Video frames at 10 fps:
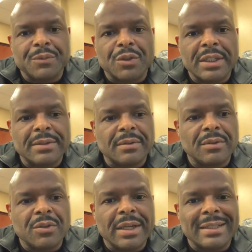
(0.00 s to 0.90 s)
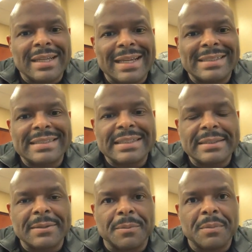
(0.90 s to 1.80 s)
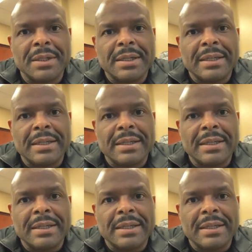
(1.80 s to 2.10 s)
You get you get a system